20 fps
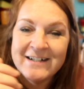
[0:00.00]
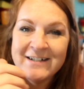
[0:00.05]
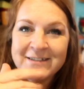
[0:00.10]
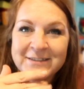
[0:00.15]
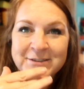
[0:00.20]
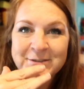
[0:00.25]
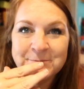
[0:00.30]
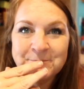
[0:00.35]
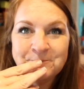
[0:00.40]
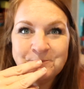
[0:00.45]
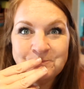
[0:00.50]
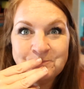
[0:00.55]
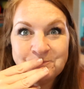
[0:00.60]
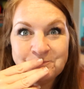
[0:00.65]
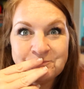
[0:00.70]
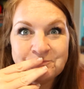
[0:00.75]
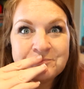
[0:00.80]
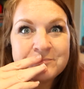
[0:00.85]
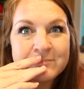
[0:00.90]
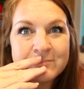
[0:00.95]
Um,
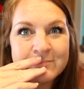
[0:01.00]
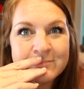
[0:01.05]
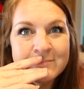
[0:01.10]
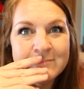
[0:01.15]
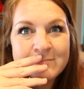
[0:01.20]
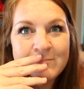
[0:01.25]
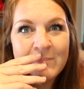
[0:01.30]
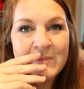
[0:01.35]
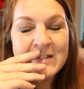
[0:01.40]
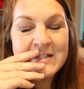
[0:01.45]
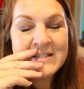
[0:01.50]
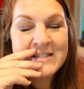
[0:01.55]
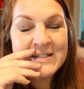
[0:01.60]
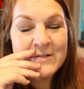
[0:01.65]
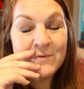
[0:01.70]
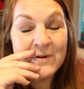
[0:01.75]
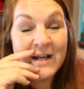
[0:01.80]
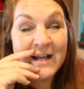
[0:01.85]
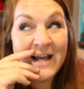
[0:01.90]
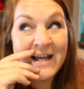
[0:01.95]
see
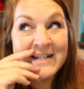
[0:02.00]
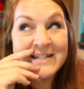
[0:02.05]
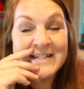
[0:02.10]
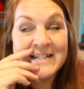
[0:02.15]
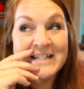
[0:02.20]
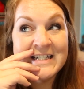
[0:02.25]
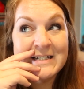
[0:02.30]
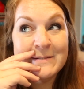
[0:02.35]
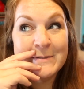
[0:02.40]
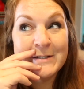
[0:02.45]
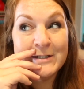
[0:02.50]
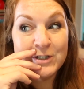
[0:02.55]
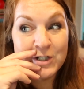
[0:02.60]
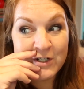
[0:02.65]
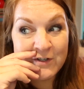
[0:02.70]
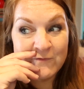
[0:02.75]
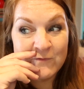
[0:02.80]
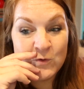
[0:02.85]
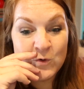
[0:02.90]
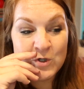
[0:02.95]
what I kind of needed to be
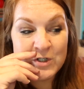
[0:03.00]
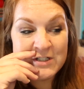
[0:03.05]
looking for.